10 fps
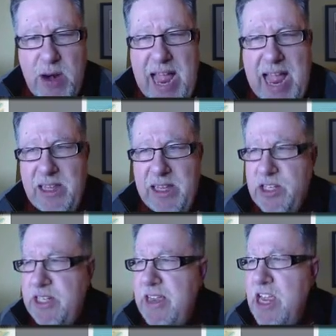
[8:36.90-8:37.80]

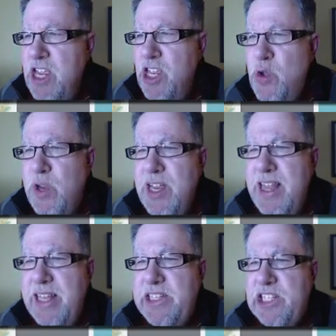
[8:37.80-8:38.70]
Atlas, you can
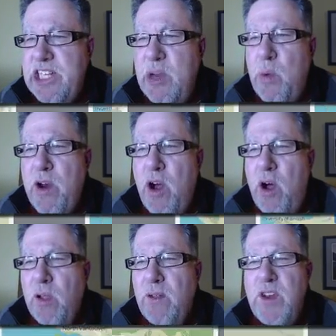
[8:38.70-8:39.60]
then see where
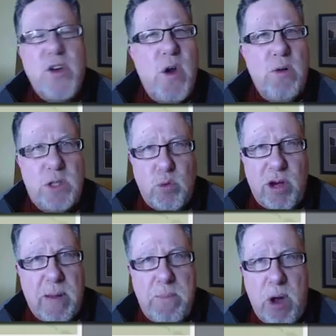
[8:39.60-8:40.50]
all of your notes were
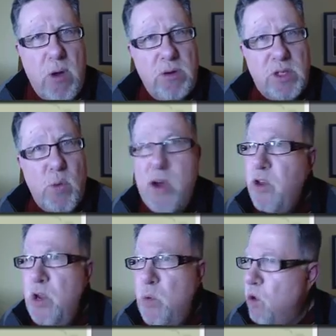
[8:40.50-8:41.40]
composed, where
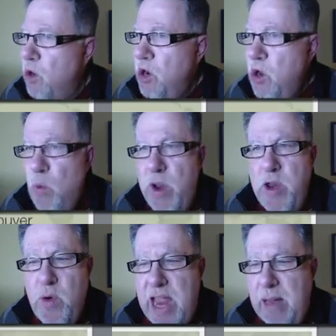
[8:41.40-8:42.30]
you were when
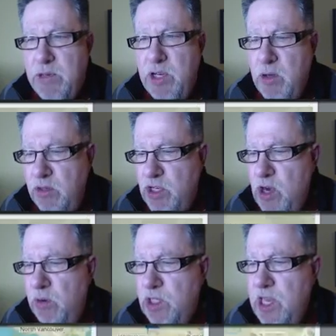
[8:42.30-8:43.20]
you captured those
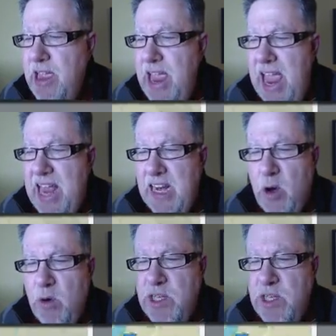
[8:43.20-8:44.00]
notes, and it goes